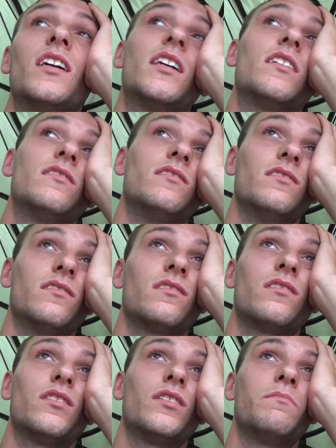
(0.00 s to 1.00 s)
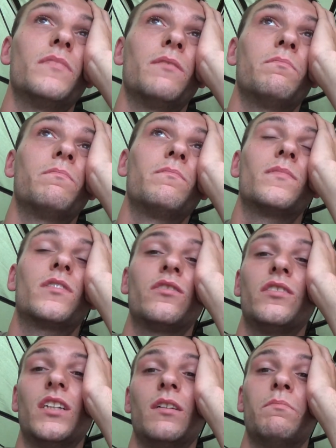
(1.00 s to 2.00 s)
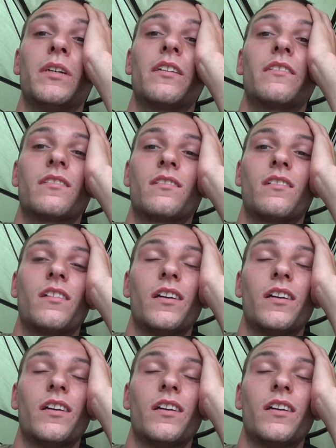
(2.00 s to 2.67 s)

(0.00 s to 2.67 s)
out and doing their bits.